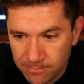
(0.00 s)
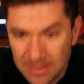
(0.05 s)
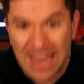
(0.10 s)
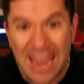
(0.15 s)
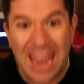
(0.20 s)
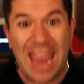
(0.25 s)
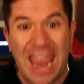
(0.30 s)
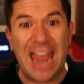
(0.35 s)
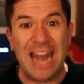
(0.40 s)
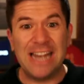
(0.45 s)

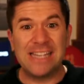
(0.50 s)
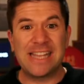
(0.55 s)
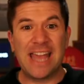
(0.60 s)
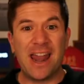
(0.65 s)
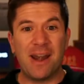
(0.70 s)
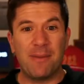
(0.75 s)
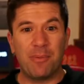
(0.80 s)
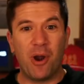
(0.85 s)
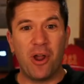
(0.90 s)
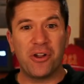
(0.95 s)
And he's got
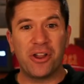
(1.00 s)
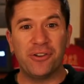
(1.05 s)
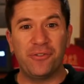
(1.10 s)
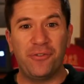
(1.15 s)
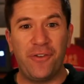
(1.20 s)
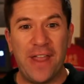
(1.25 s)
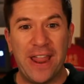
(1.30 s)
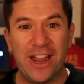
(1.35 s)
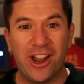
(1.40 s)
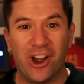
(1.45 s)
a broken
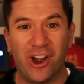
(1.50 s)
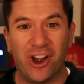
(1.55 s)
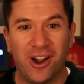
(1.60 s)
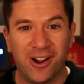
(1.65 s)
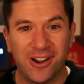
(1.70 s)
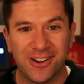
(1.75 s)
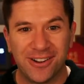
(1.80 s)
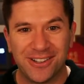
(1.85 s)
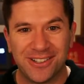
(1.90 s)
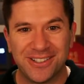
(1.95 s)
finger.
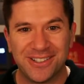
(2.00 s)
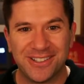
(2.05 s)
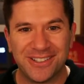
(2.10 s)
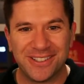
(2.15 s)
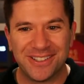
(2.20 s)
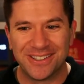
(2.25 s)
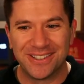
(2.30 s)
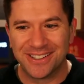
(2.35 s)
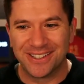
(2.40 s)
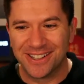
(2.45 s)

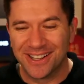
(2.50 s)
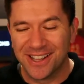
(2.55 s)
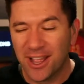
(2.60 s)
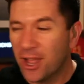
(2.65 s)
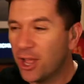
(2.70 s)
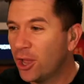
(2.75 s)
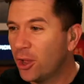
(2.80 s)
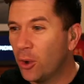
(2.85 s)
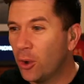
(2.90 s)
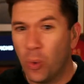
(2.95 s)

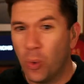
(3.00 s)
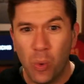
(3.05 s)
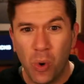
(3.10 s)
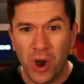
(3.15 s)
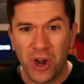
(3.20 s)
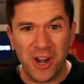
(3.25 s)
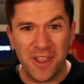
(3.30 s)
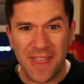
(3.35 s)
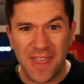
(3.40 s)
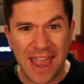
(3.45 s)

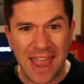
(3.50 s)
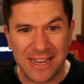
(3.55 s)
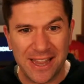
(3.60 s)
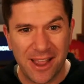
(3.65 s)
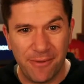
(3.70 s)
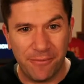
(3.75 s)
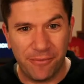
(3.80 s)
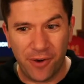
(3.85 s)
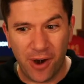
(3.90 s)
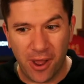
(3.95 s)
Where did that
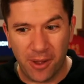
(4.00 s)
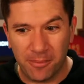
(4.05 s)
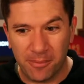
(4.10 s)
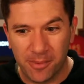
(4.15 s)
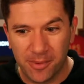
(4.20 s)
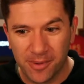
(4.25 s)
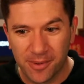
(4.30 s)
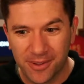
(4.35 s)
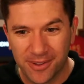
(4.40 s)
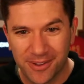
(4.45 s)
come from?
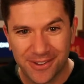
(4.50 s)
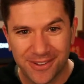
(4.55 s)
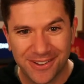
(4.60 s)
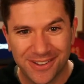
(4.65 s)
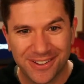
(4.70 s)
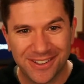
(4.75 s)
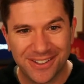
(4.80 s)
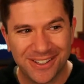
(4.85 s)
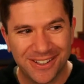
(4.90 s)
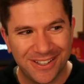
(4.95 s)

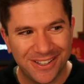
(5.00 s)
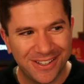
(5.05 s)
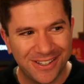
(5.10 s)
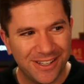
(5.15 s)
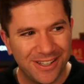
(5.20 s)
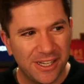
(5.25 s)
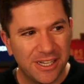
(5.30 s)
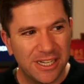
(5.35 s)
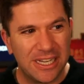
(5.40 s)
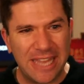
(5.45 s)

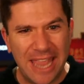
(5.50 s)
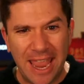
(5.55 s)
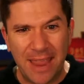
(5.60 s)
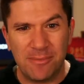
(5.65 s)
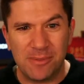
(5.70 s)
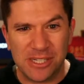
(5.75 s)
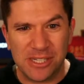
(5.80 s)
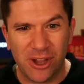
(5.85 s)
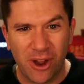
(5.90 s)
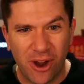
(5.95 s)
Game
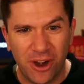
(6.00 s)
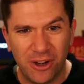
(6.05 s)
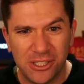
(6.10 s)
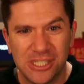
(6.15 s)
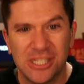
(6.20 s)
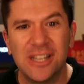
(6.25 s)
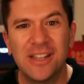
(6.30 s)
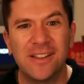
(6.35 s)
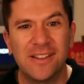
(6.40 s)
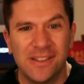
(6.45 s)

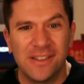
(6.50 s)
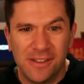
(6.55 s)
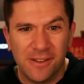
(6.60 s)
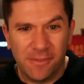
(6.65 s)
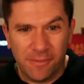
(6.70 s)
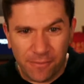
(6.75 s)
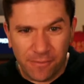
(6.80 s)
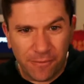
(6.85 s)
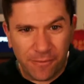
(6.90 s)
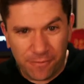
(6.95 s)
starts,
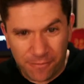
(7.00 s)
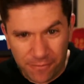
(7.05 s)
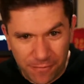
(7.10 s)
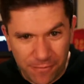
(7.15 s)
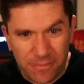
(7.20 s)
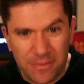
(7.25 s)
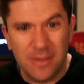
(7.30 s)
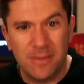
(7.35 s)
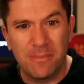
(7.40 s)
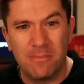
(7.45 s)

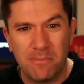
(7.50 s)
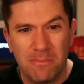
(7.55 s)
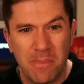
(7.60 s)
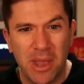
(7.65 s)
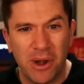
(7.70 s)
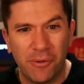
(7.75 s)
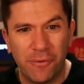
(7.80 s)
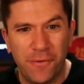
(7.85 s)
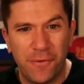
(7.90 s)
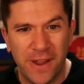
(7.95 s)

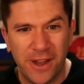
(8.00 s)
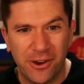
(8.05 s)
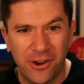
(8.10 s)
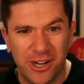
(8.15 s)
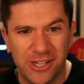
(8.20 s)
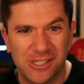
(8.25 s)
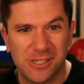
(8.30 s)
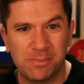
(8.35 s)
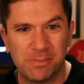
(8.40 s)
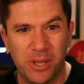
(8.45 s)
middle finger in
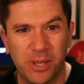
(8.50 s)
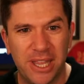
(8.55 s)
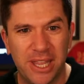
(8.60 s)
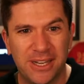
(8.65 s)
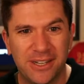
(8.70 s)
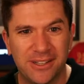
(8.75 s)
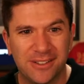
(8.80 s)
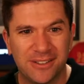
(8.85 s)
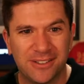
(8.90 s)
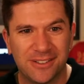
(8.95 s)
a splint.
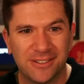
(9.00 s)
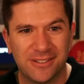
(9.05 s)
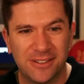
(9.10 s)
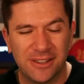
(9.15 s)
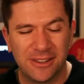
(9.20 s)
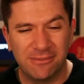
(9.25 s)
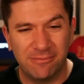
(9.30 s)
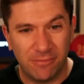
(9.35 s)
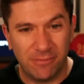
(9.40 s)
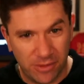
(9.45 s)

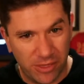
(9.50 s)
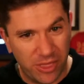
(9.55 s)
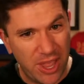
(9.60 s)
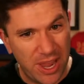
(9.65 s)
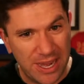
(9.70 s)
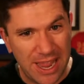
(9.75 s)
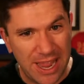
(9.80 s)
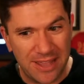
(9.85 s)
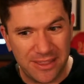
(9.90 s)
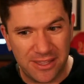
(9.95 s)
Thank
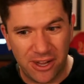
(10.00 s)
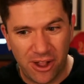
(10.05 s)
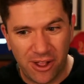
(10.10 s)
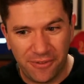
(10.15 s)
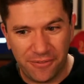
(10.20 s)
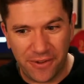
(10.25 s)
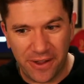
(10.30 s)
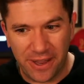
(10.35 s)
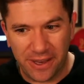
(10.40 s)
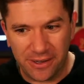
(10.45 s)
God the
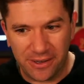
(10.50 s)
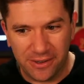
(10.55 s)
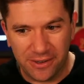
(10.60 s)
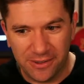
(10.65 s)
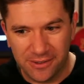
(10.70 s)
offhand.